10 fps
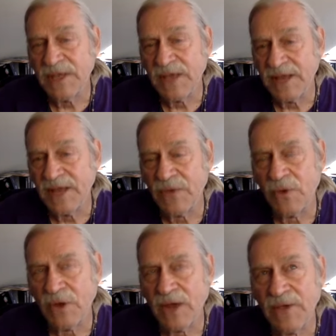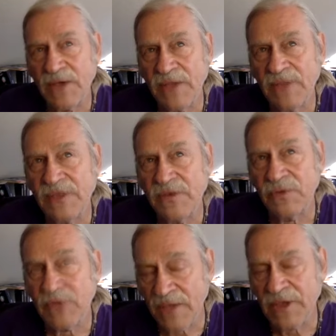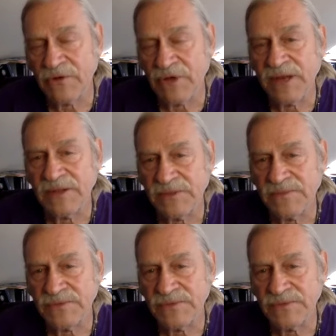and how they created